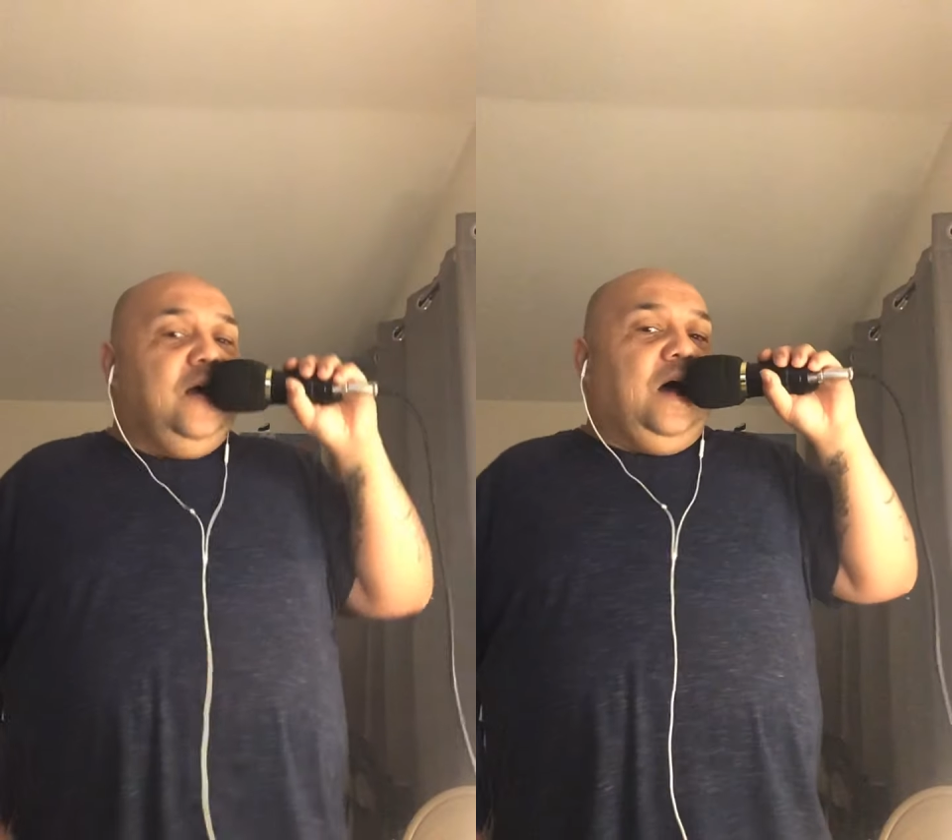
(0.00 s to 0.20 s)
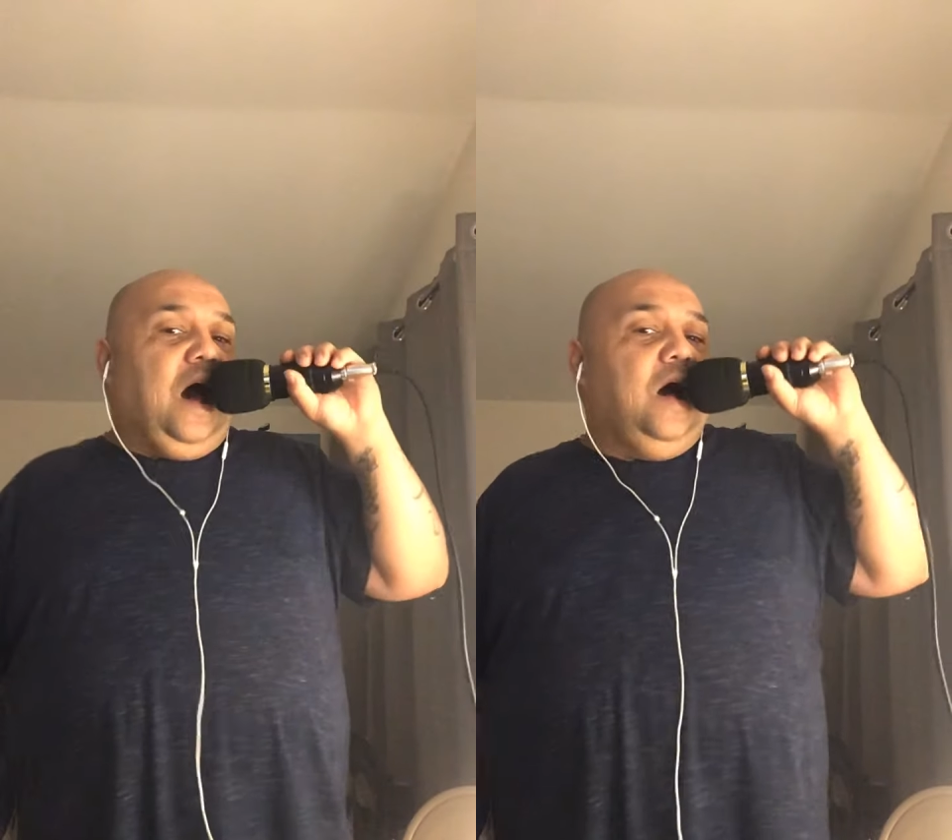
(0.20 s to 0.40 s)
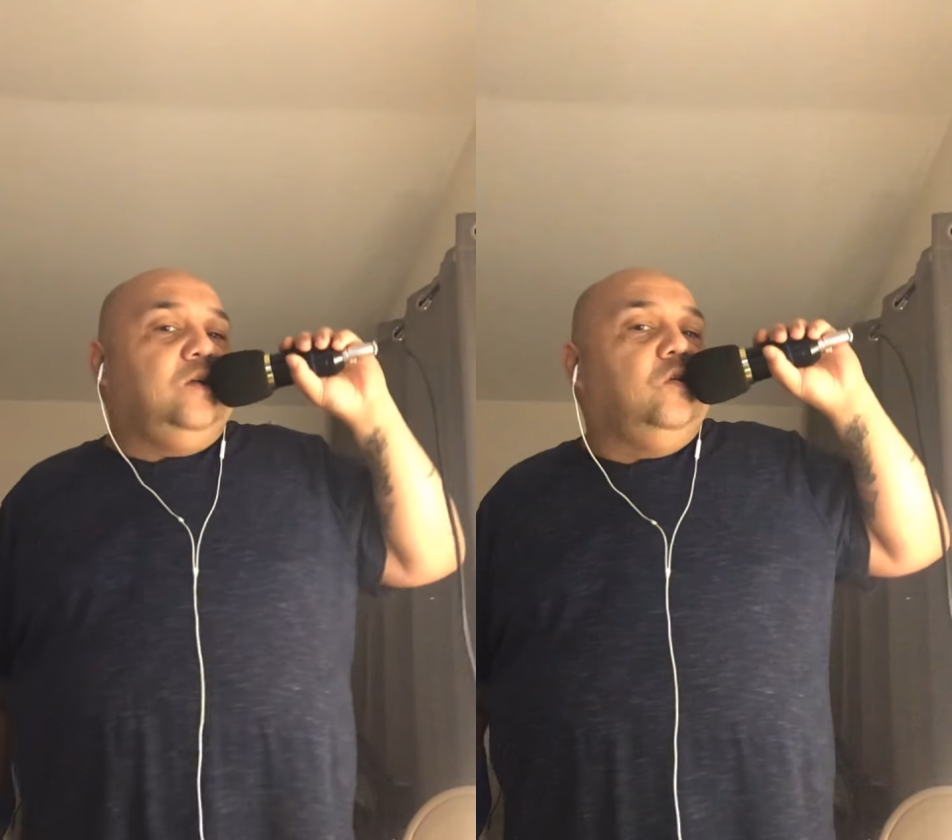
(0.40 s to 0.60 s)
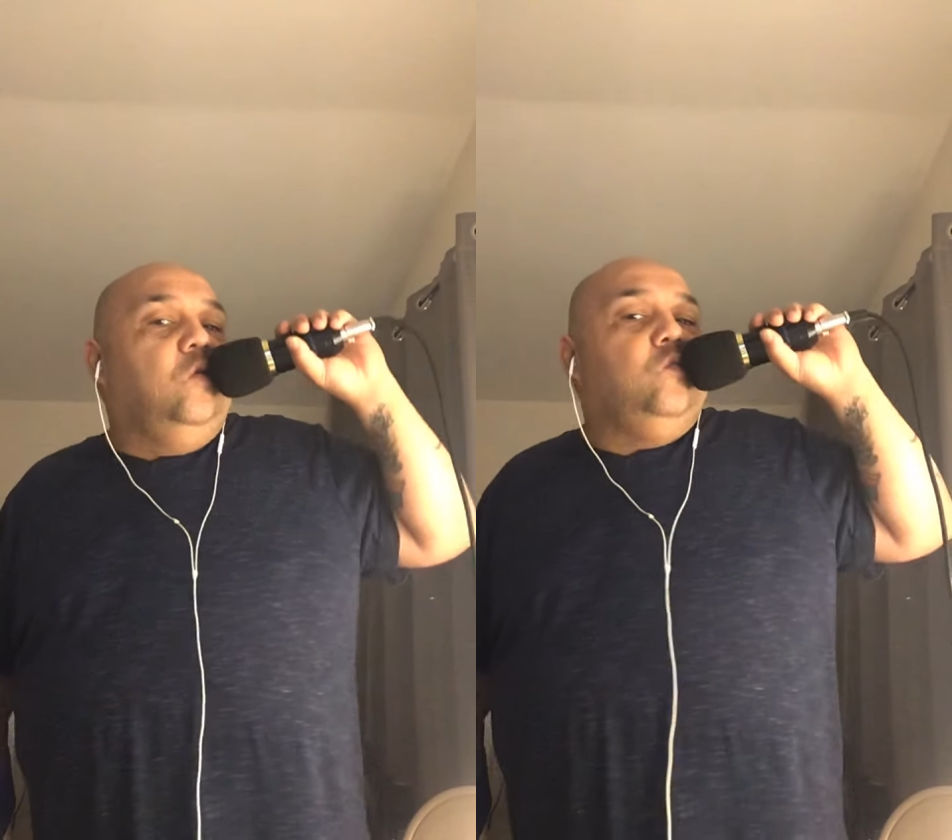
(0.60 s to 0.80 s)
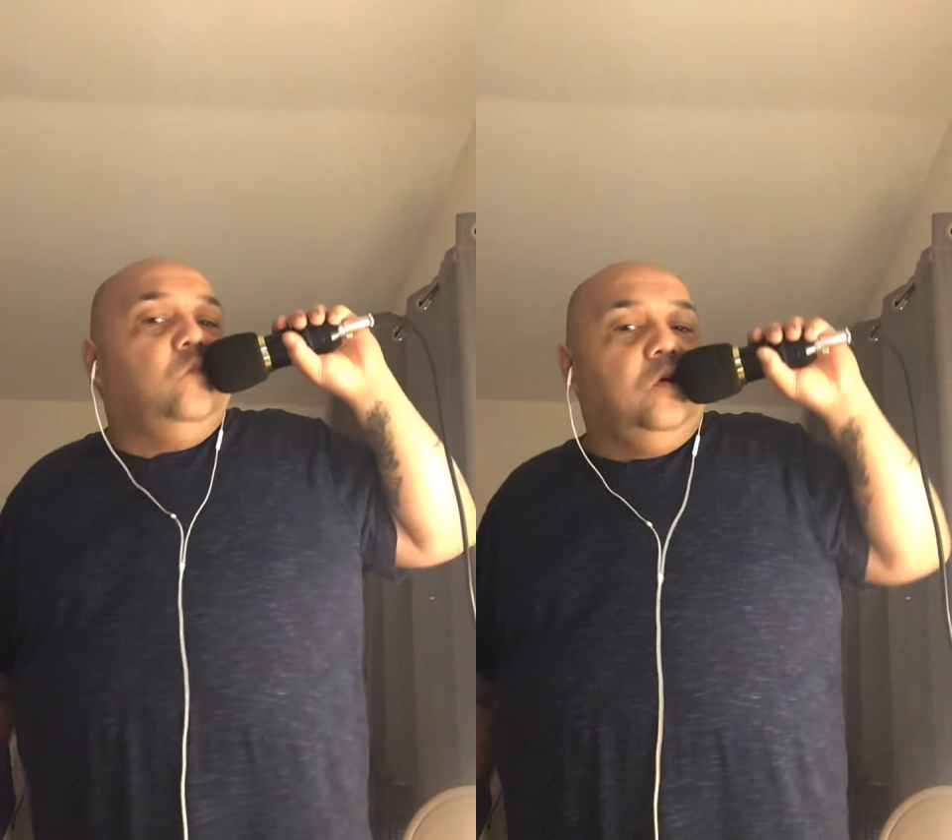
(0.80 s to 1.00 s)
I
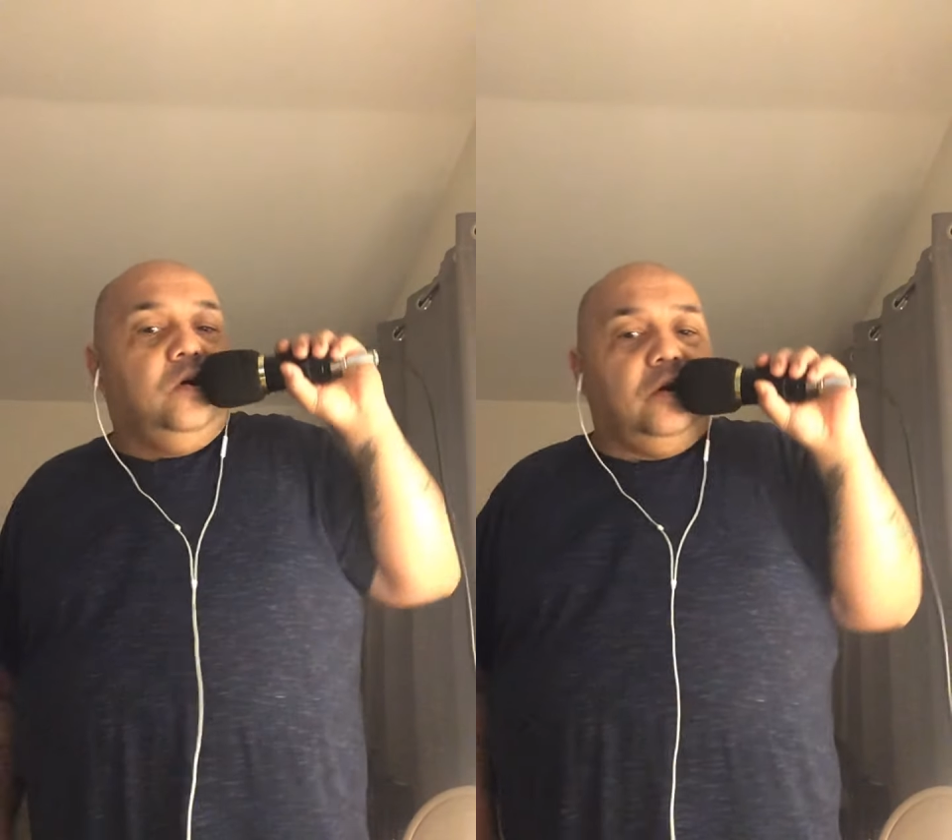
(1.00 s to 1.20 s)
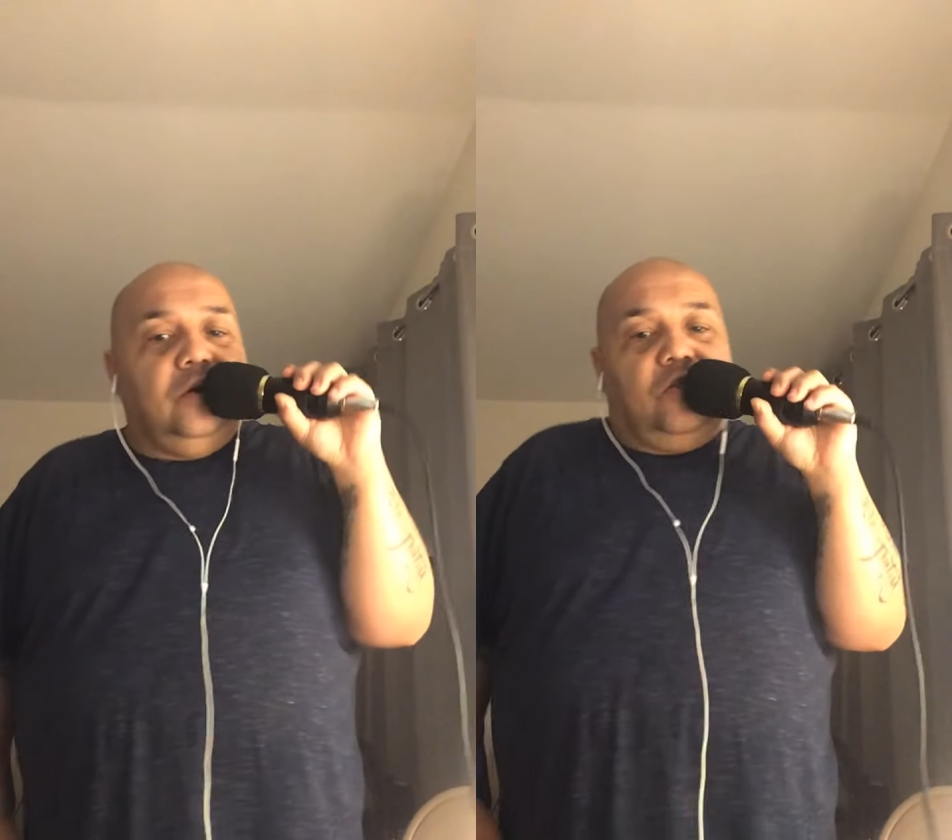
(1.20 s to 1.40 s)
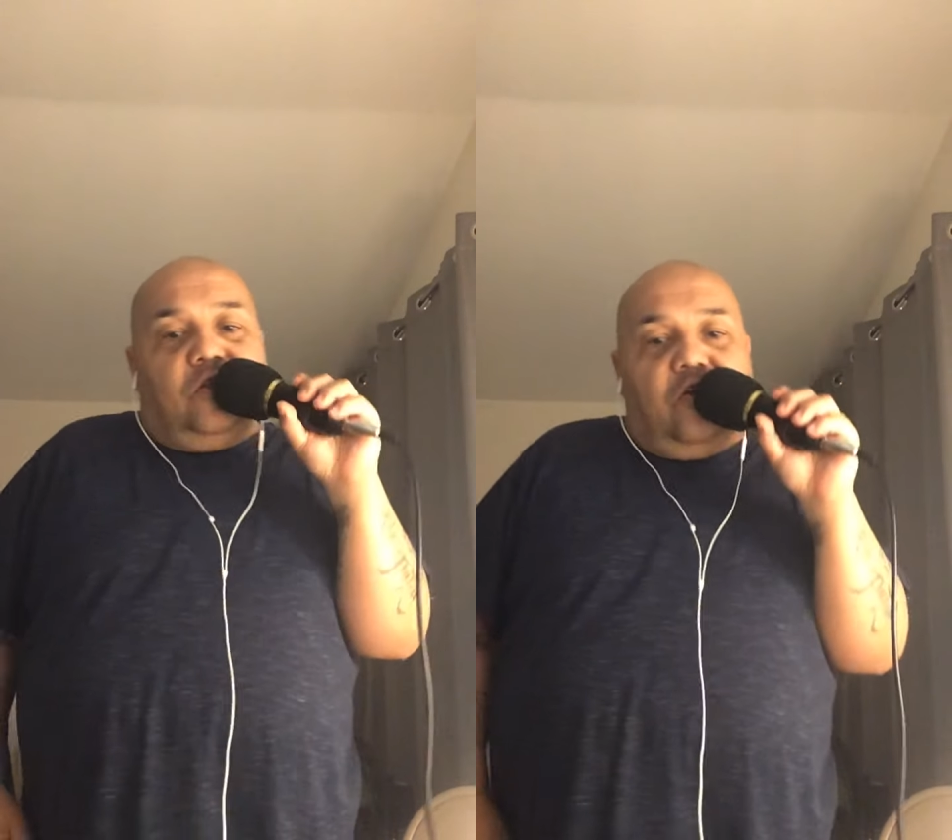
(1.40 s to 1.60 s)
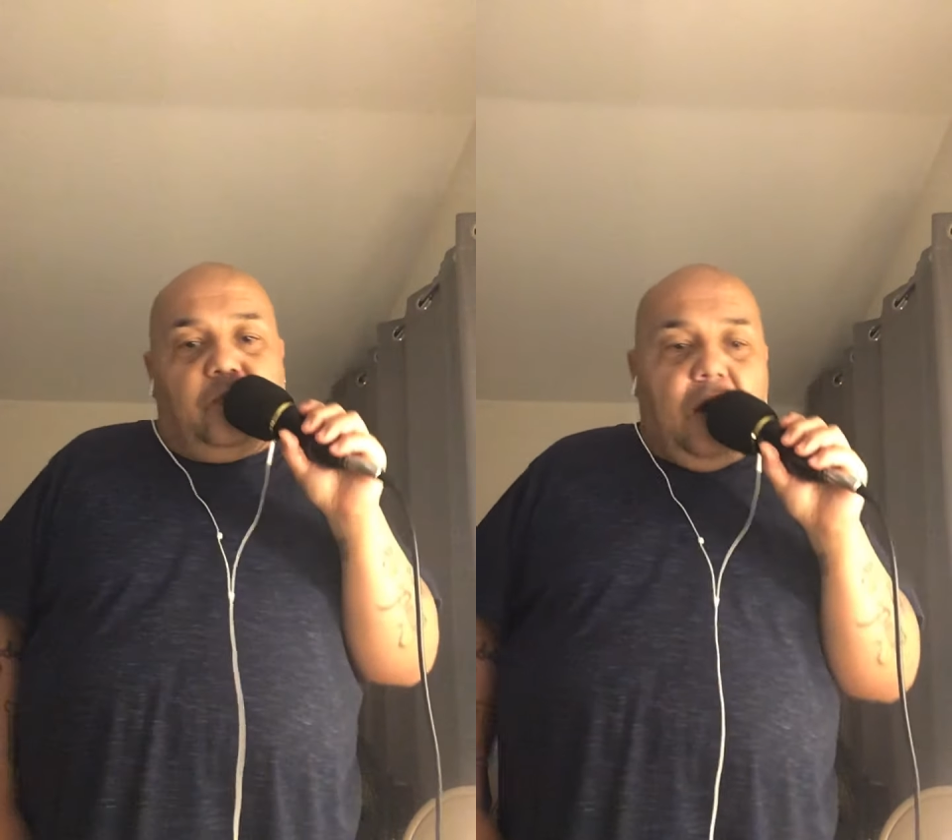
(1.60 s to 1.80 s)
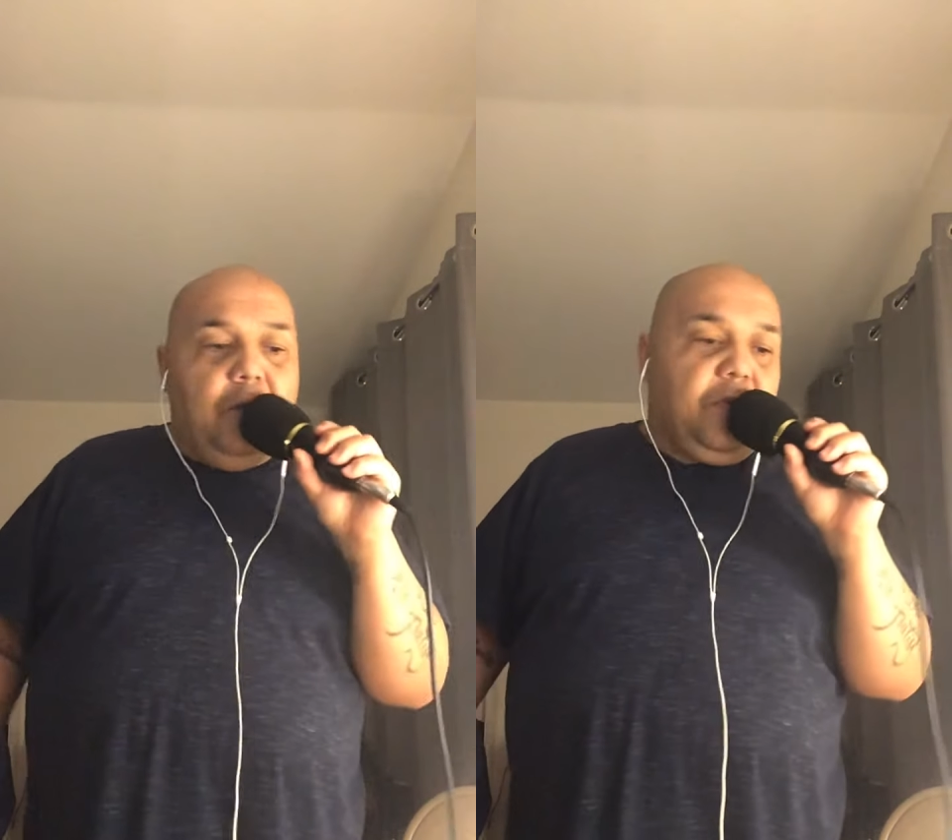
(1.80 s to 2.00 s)
know what, she's
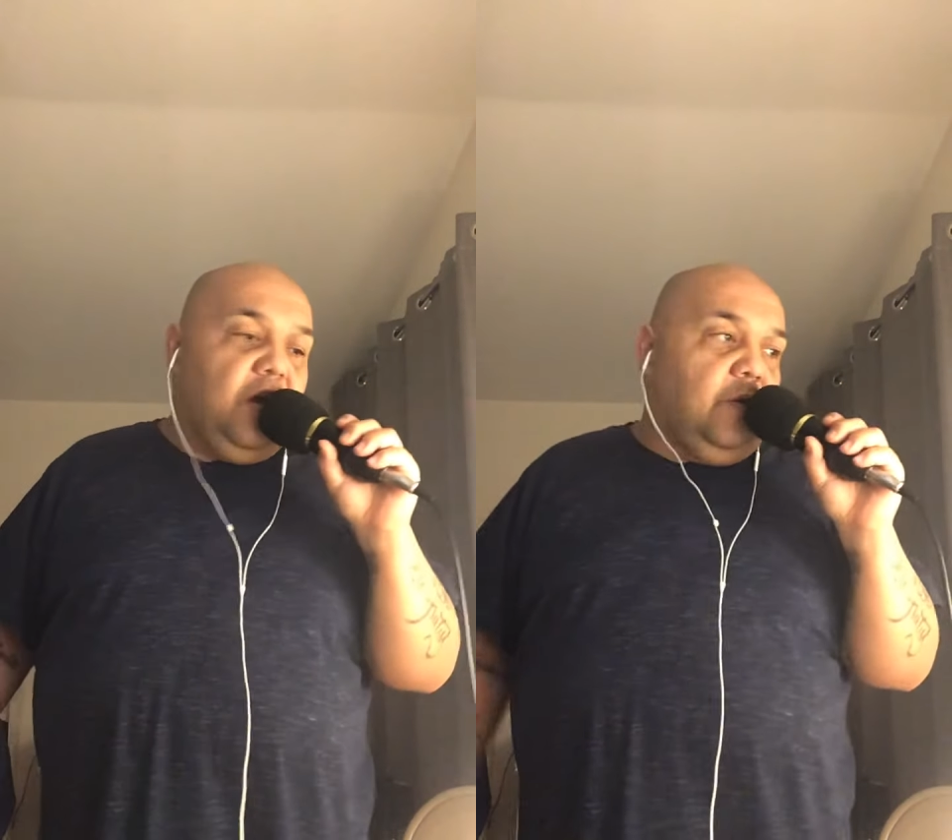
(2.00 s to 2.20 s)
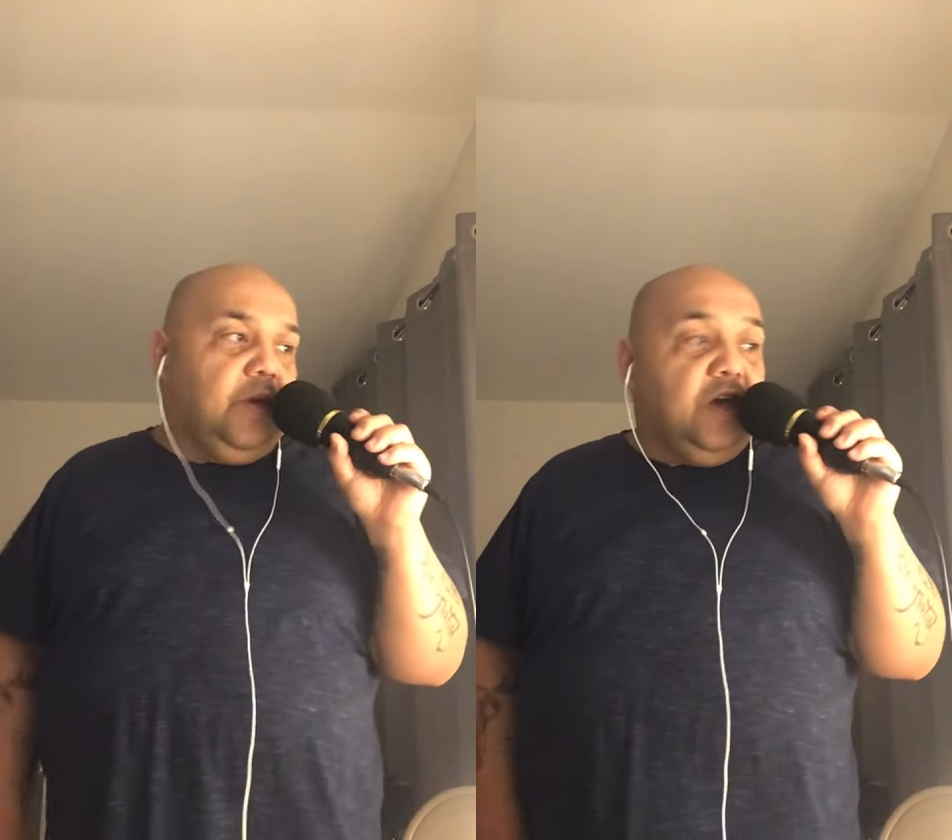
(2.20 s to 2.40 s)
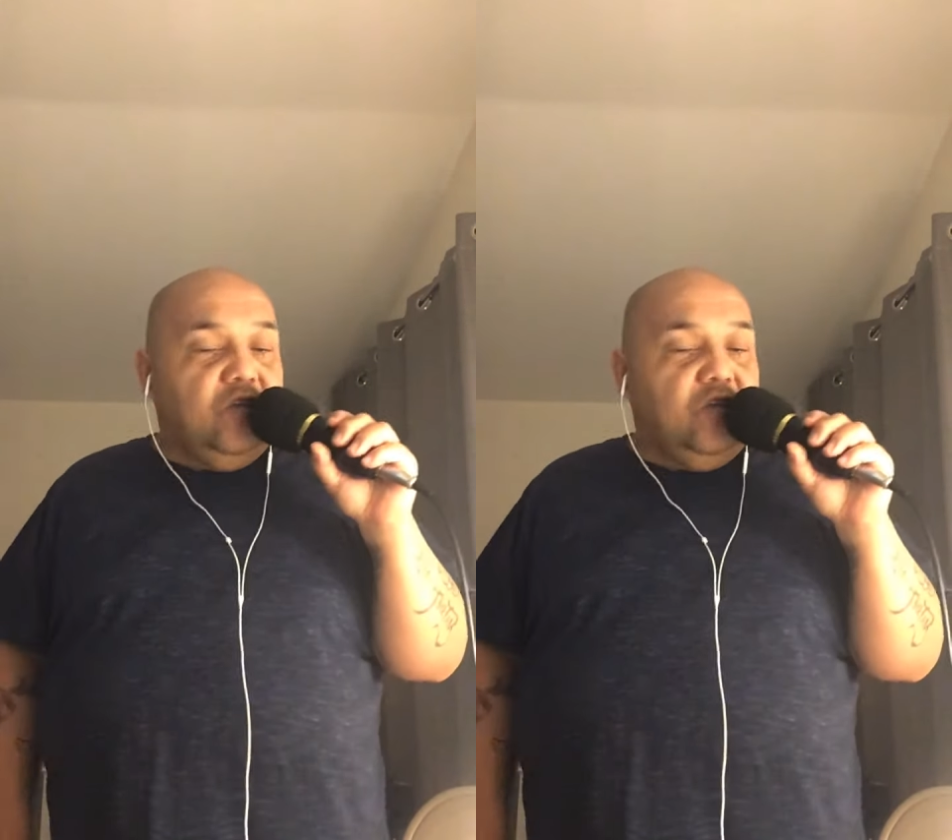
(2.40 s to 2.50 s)
my baby,